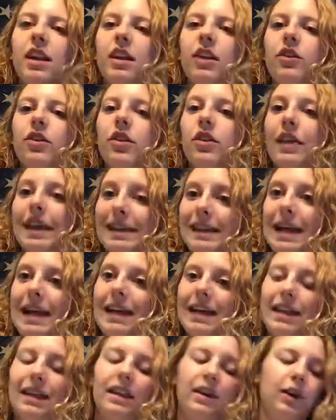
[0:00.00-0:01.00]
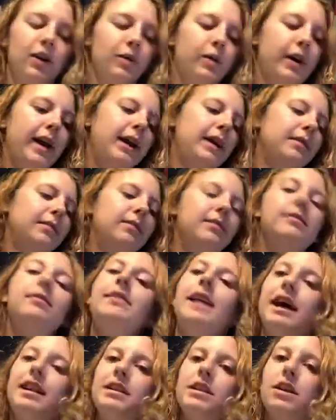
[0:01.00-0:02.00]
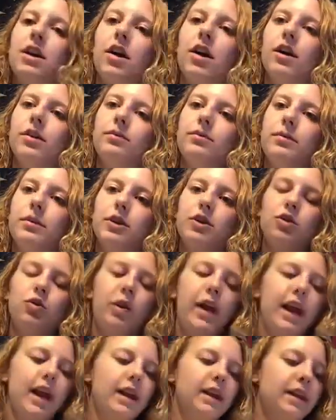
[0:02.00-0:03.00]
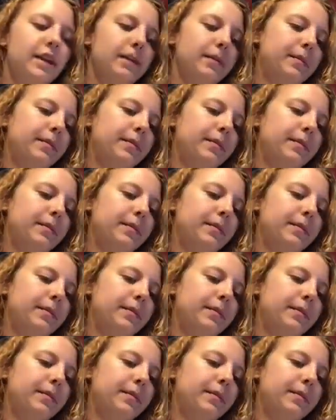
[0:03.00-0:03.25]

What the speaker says: so that they get their way. That's called persuade.